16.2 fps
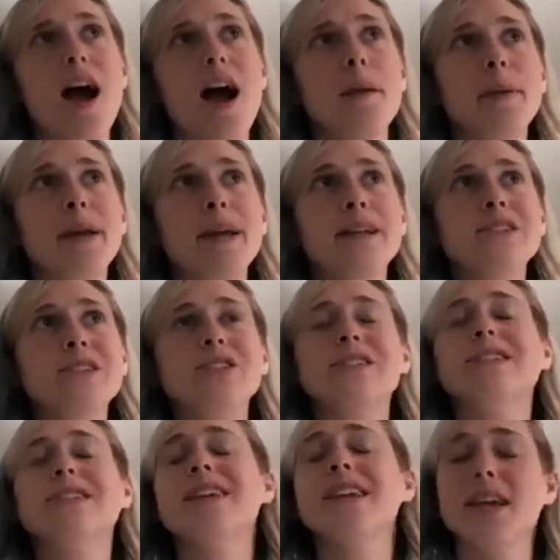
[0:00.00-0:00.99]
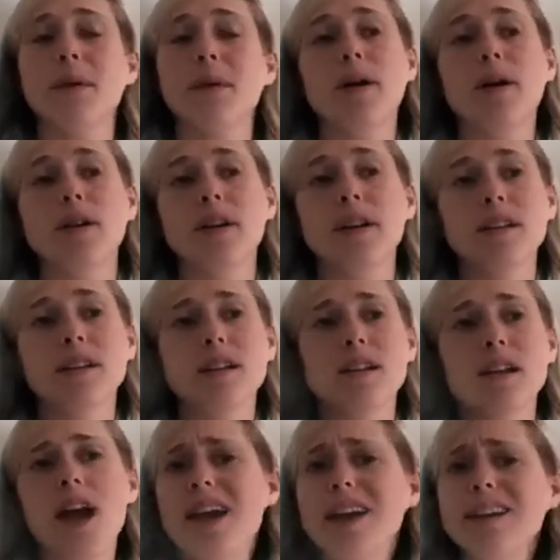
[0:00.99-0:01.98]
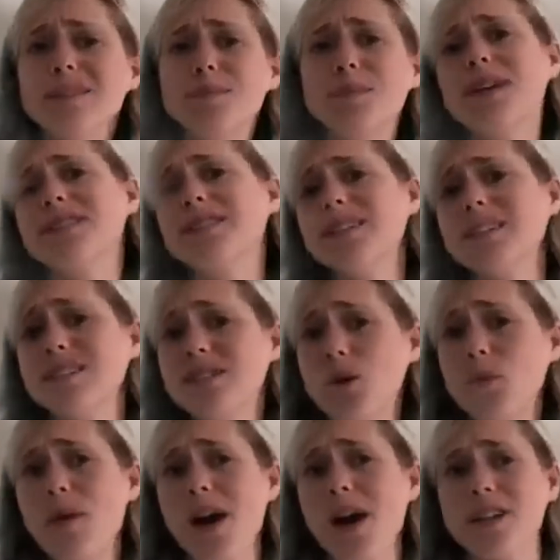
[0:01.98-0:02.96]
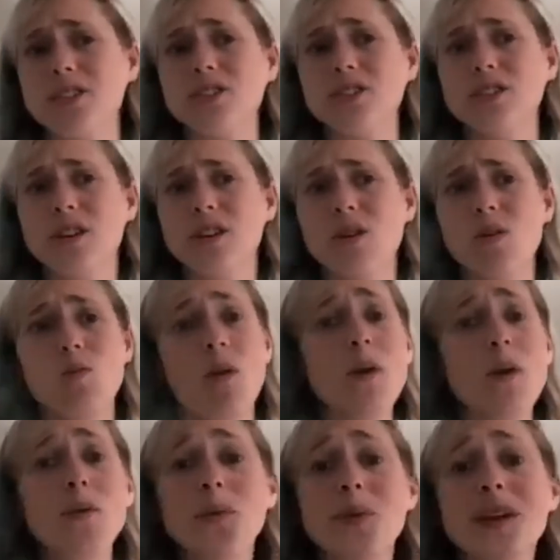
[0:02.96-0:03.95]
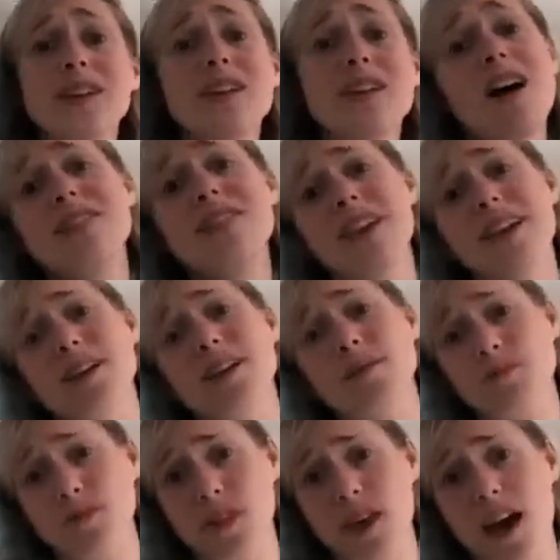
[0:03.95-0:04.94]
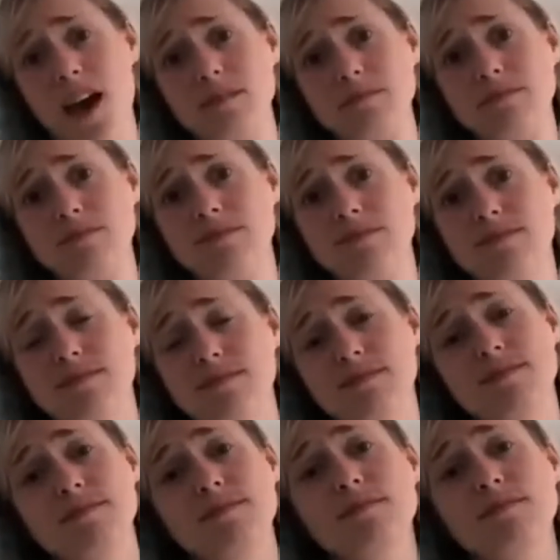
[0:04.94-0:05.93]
I mean, just think about it. He's blessed us so much. Why would we not thank him for that? And